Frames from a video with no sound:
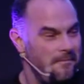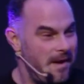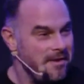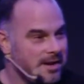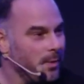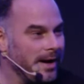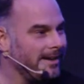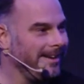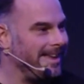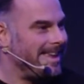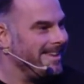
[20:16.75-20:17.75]
Very
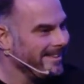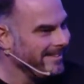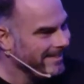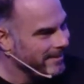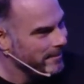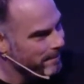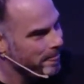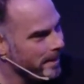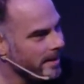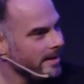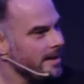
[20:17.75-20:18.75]
quickly.
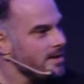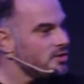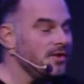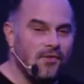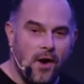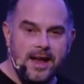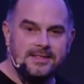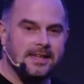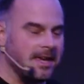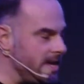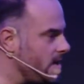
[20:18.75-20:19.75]
She
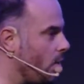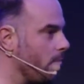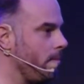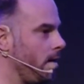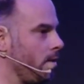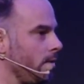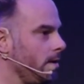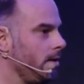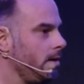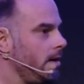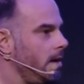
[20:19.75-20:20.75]
finds a key combo
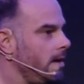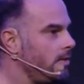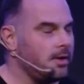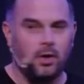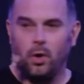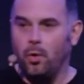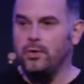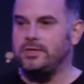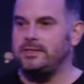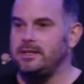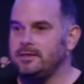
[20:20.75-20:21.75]
that
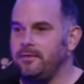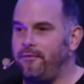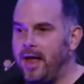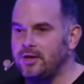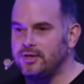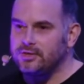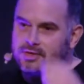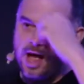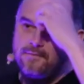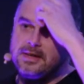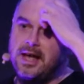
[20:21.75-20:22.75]
causes it to flush its
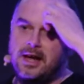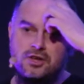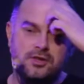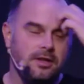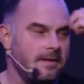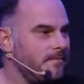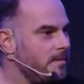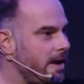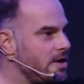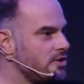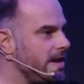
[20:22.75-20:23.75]
navigational
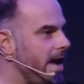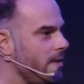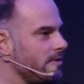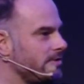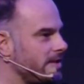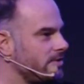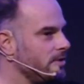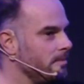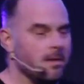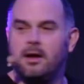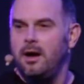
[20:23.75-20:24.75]
information out of the
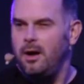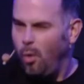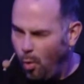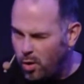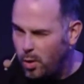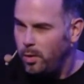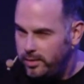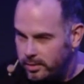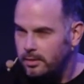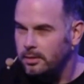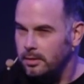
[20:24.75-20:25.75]
system. Awkward.